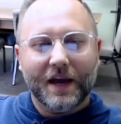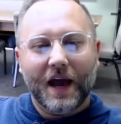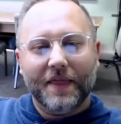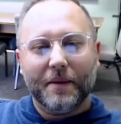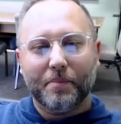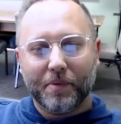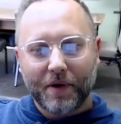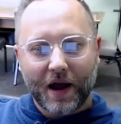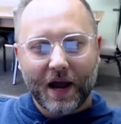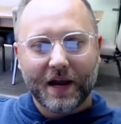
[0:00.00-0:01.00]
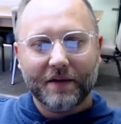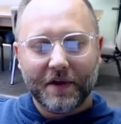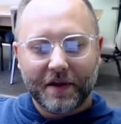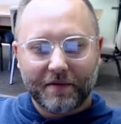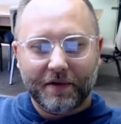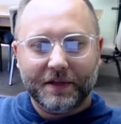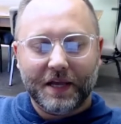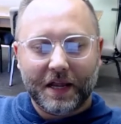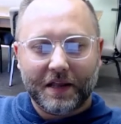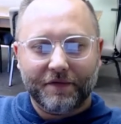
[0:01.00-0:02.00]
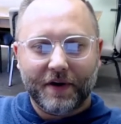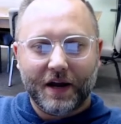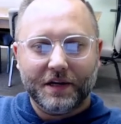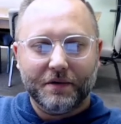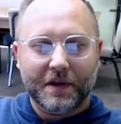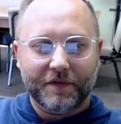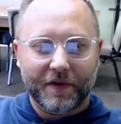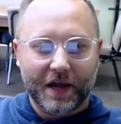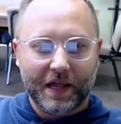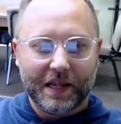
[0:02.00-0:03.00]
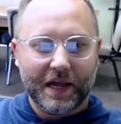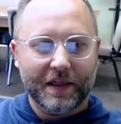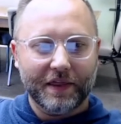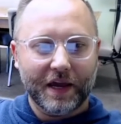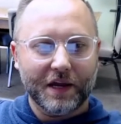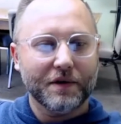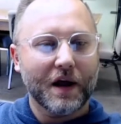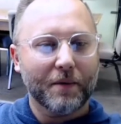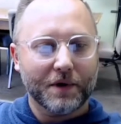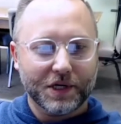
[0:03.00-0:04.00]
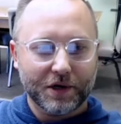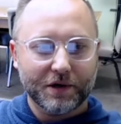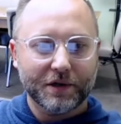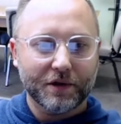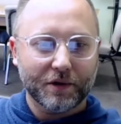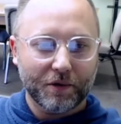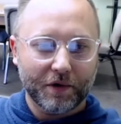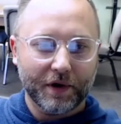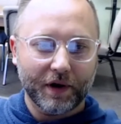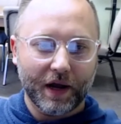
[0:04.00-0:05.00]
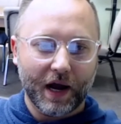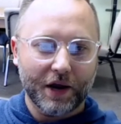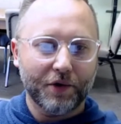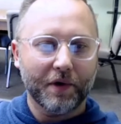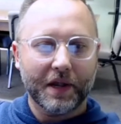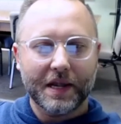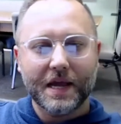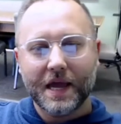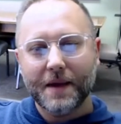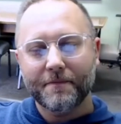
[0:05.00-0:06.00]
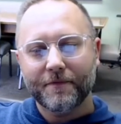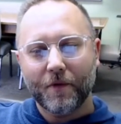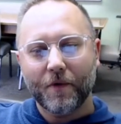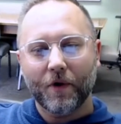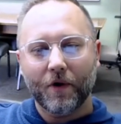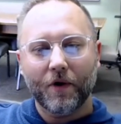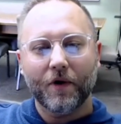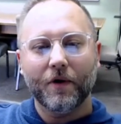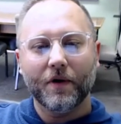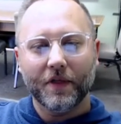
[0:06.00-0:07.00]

And the pride of Israel testify to his face, and they do not return to the Lord their God, nor seek him for all